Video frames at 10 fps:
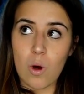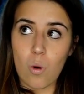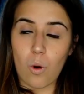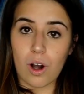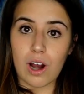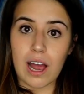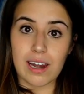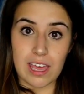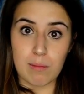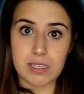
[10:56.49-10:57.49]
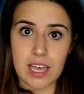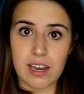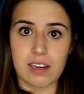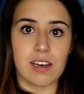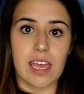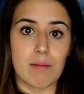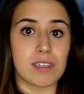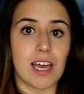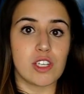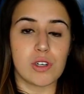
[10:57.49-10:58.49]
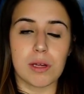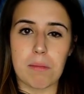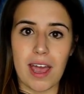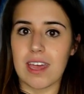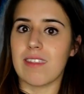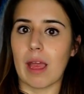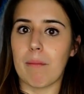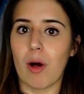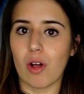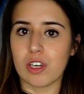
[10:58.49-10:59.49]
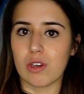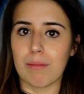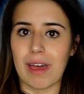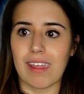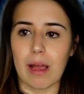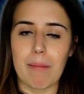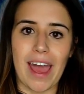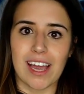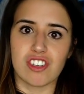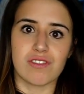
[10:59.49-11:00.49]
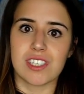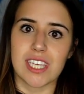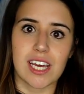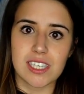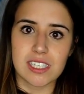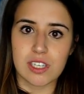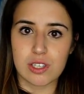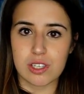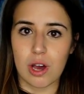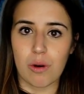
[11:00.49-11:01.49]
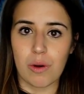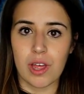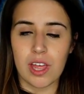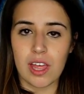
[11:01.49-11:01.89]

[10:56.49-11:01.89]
or on Amazon. Amazon, you can buy it in like bulk. You can buy like a package of six. So